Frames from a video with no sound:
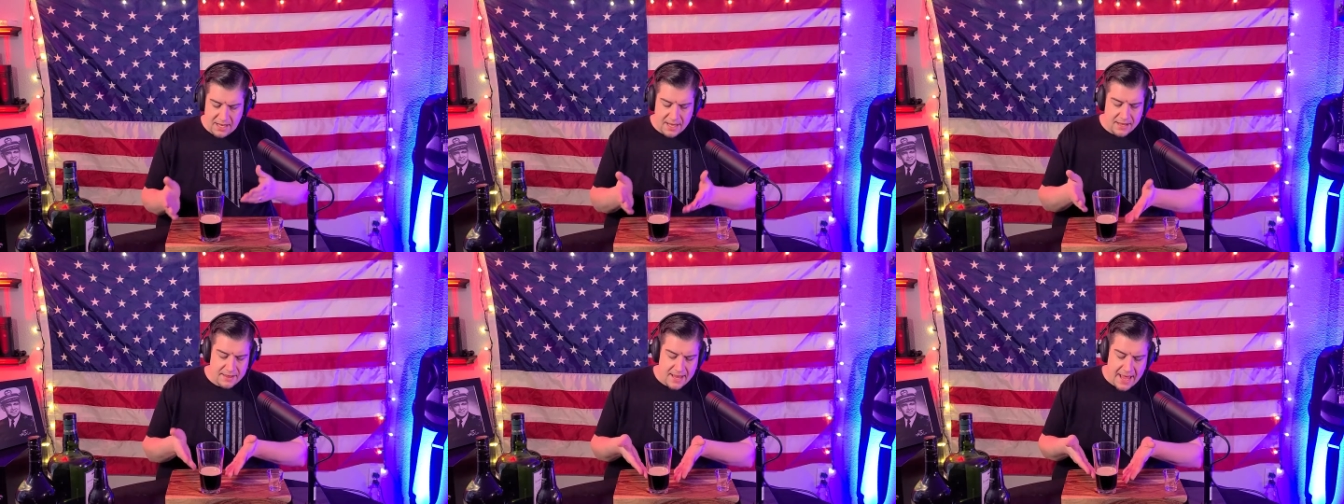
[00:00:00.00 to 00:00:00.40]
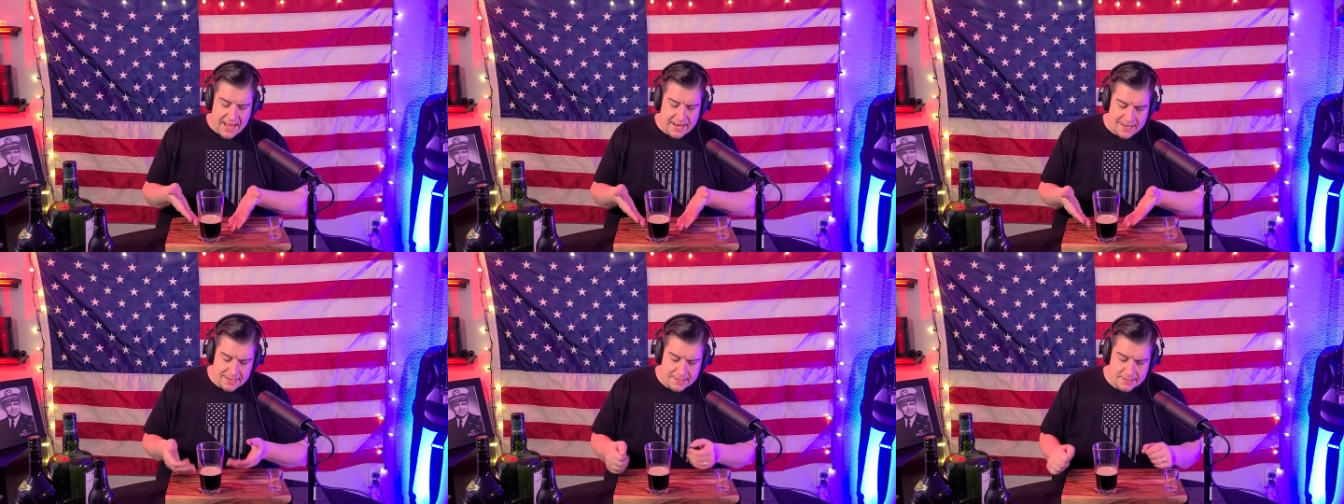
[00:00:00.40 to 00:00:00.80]
And
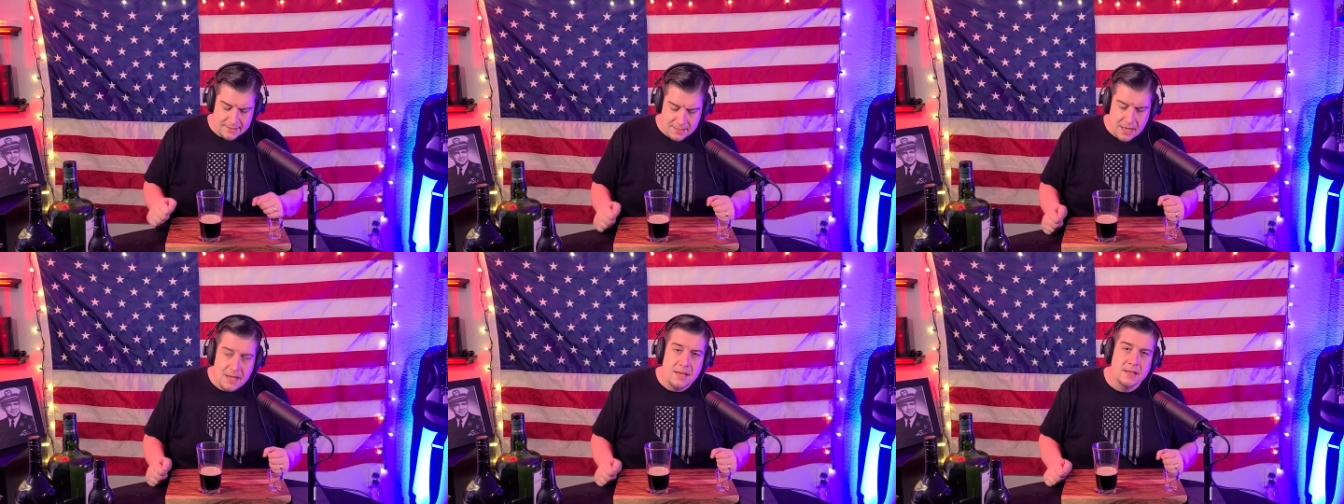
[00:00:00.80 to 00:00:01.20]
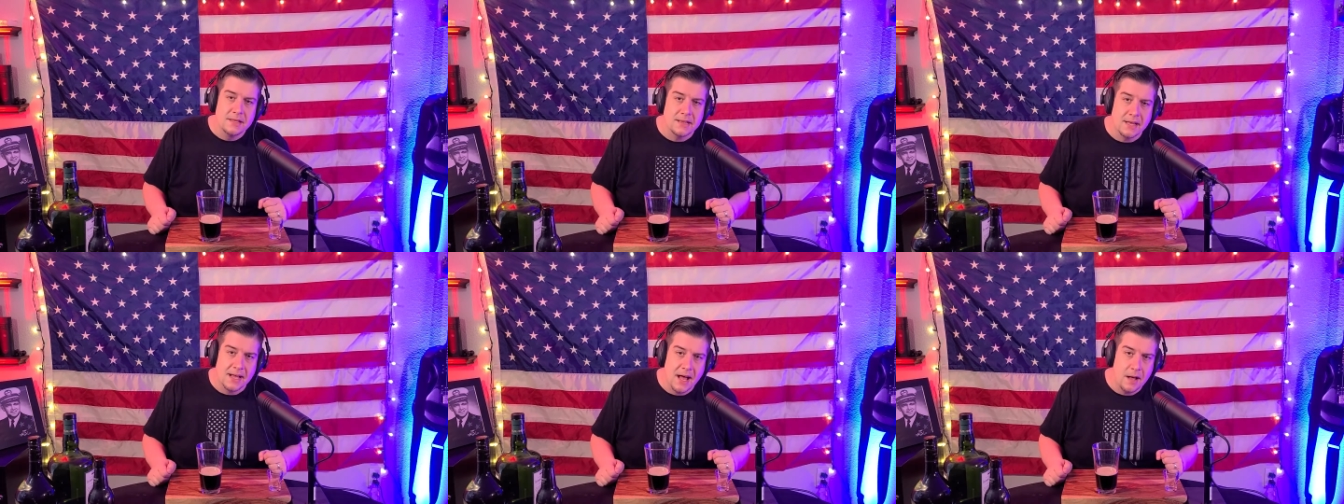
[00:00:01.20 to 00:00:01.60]
that is
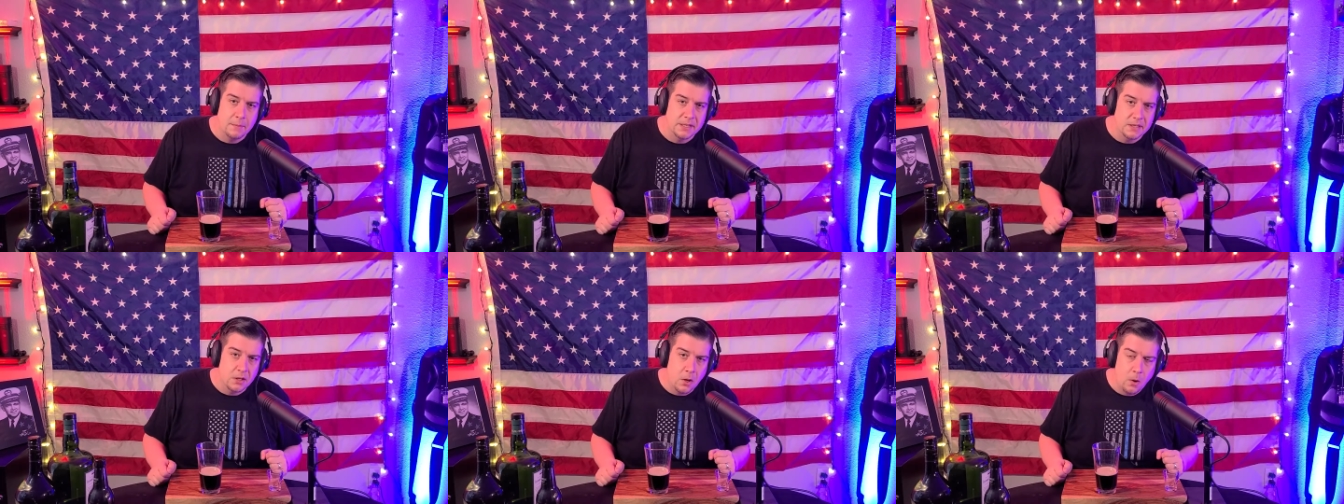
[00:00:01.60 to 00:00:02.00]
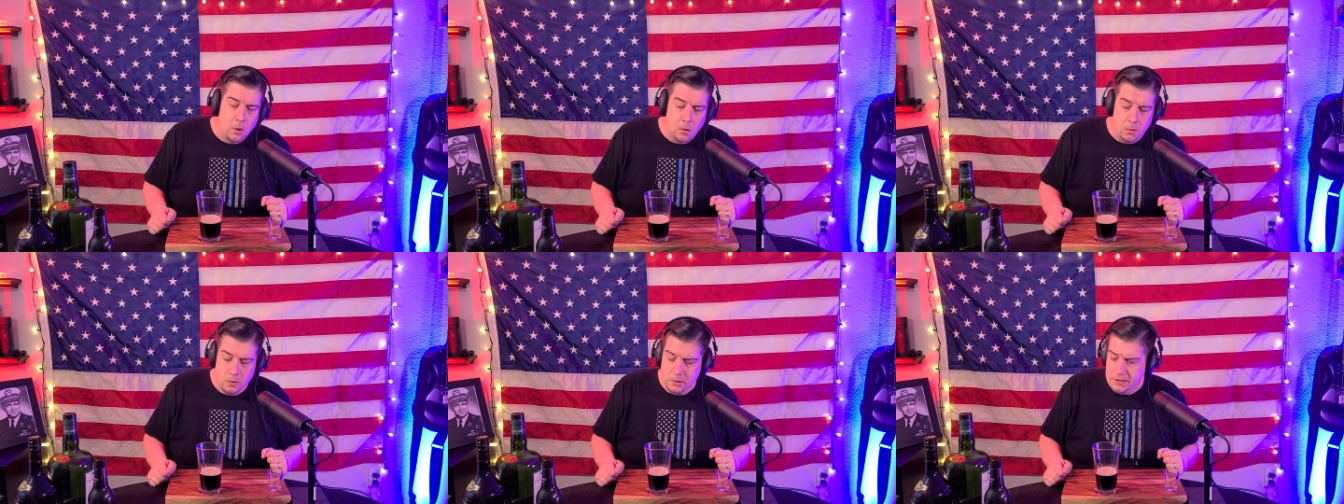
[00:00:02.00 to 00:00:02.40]
the common
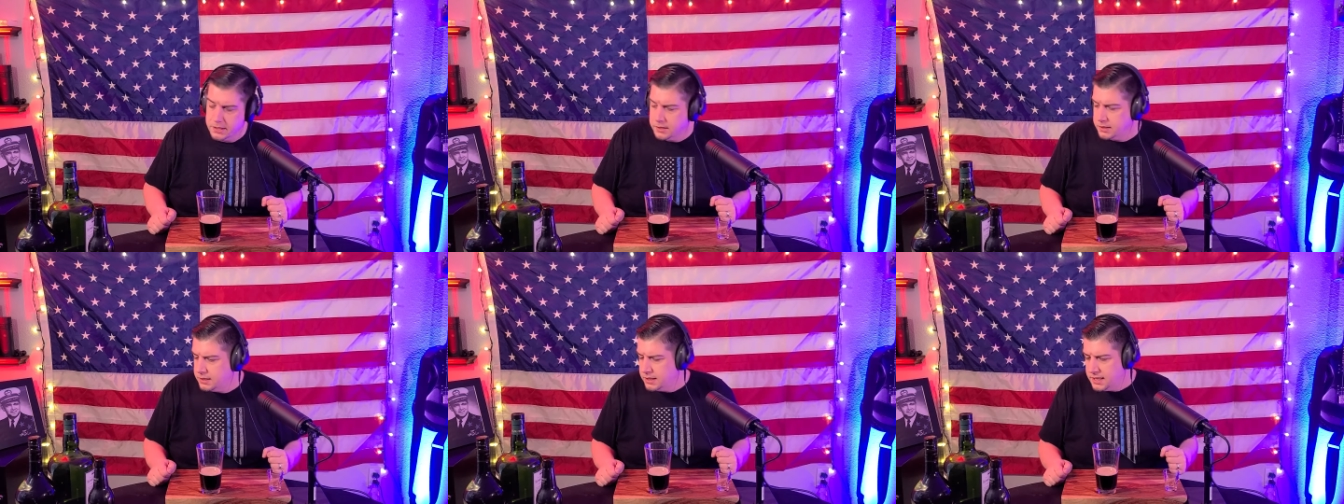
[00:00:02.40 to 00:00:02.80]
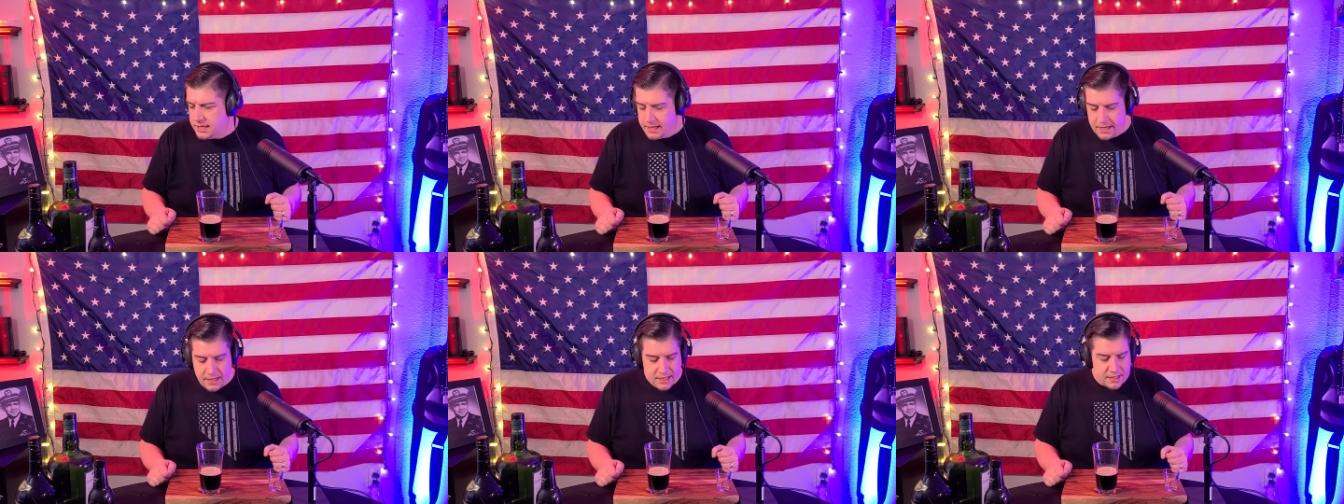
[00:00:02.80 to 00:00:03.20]
cold.
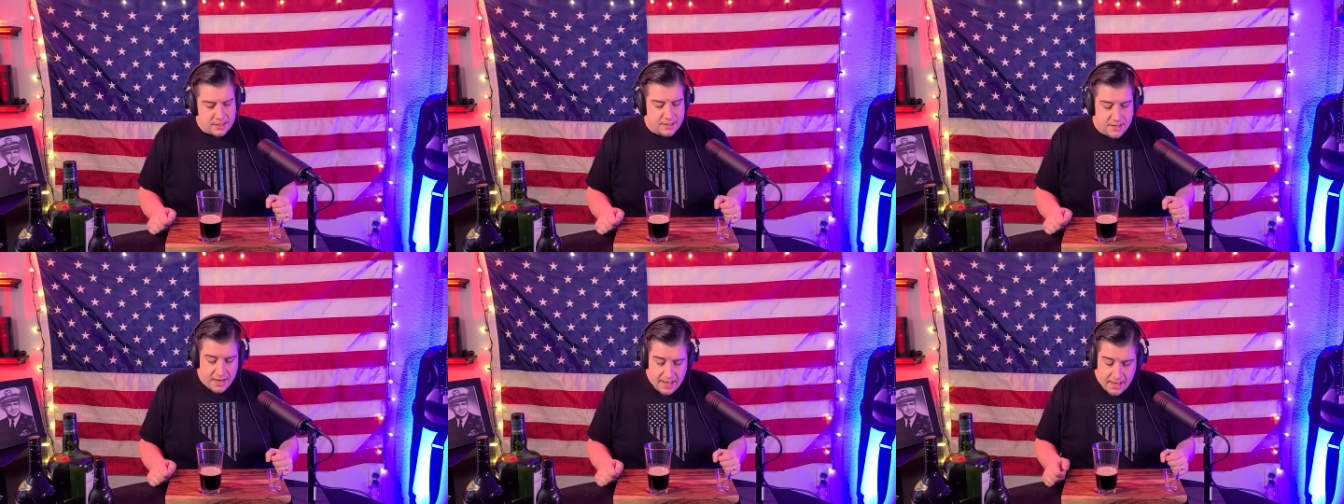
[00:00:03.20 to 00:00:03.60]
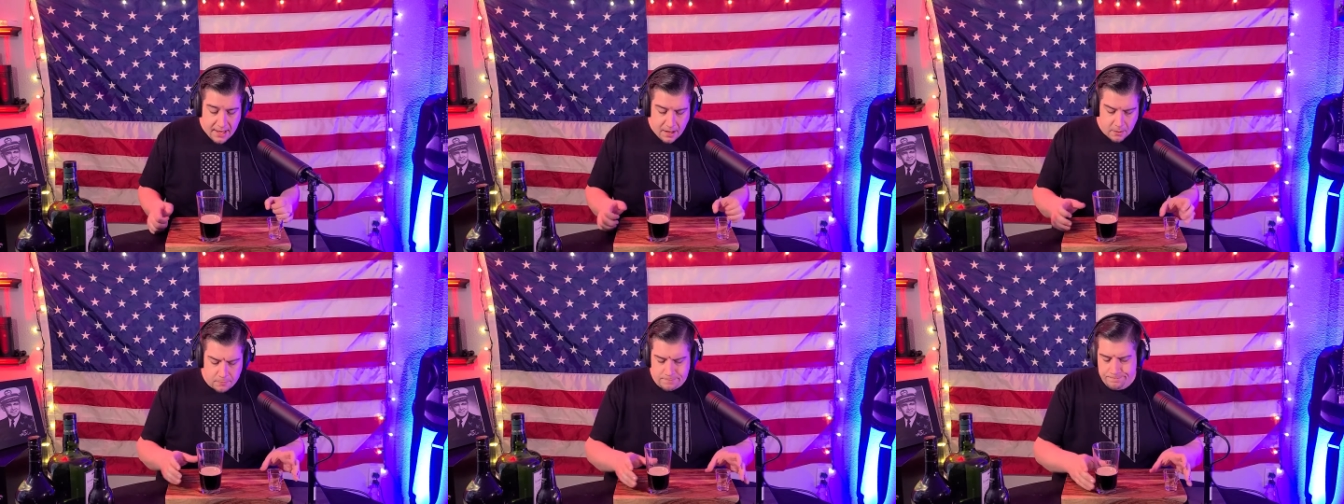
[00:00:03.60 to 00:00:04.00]

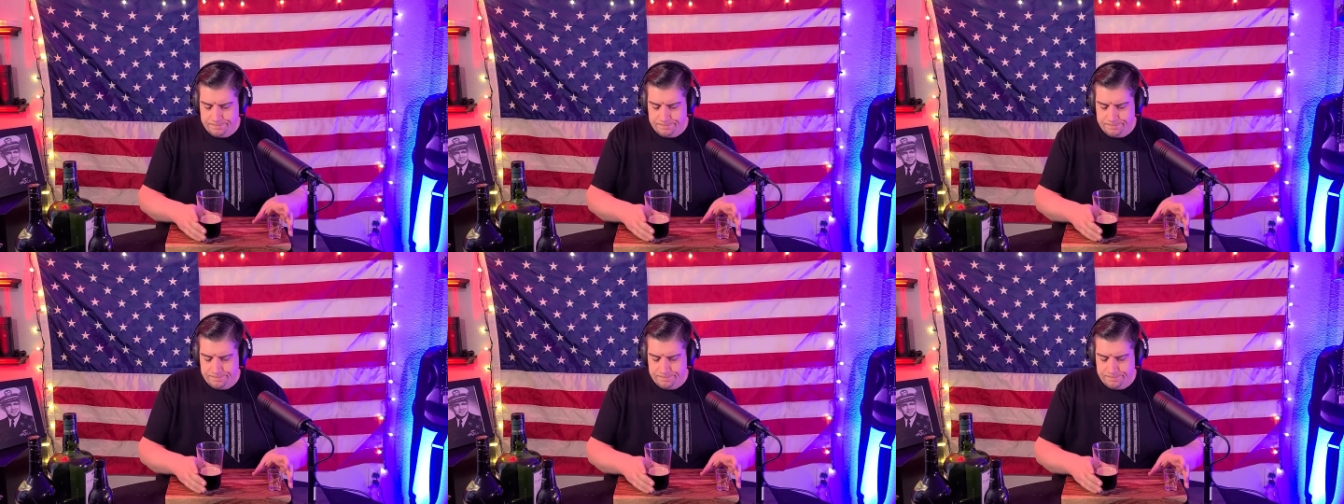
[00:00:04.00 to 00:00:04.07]
Now,